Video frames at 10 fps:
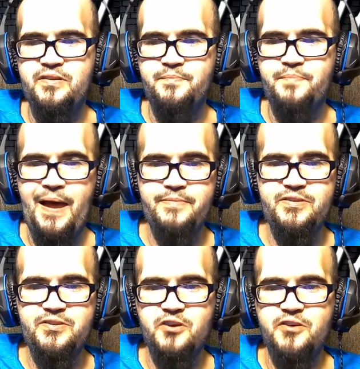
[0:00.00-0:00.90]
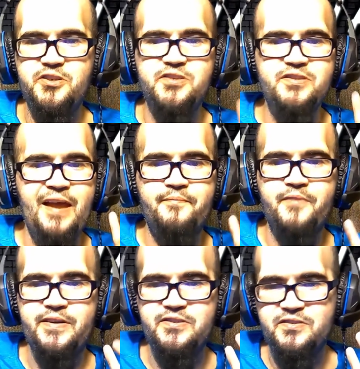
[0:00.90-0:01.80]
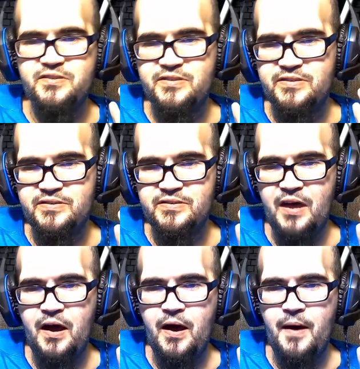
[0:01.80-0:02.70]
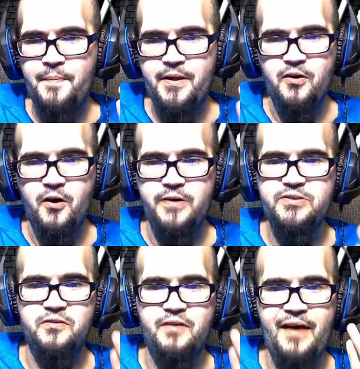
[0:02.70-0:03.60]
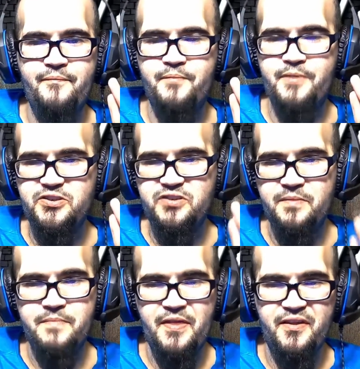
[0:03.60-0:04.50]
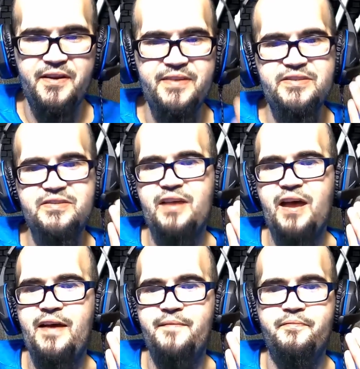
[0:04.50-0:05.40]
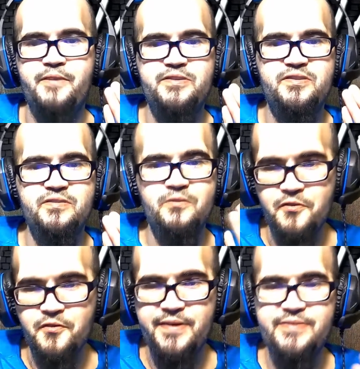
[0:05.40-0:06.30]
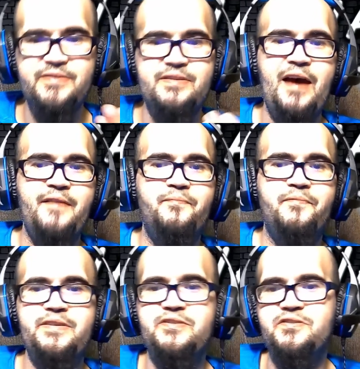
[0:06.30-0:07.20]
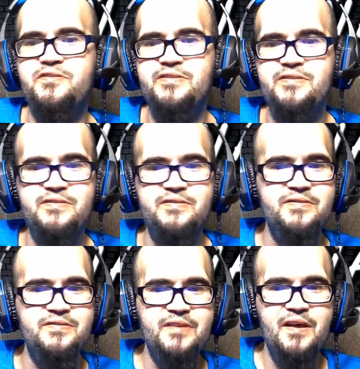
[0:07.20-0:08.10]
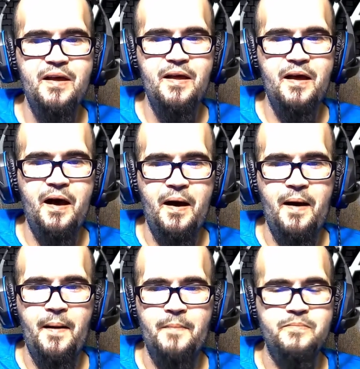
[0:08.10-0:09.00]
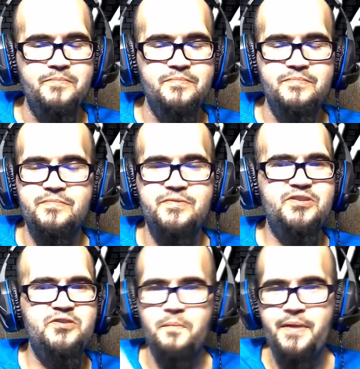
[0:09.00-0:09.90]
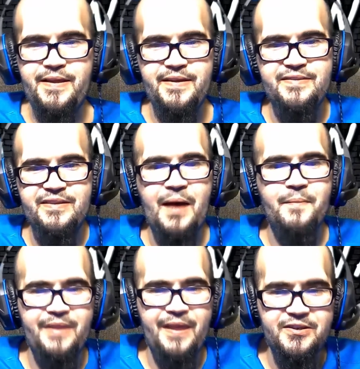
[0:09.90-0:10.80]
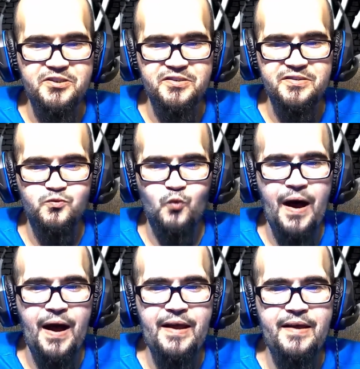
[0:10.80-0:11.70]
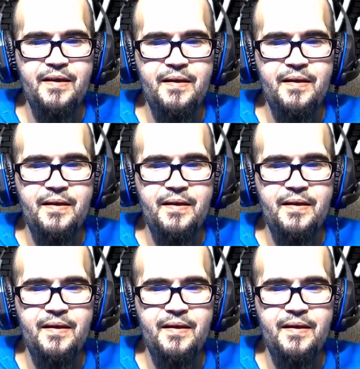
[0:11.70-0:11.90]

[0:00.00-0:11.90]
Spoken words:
Baptist churches. I've preached in Pentecostal. I've preached in Methodist. I've preached in Lutherans. I've preached in so many denominations. Why?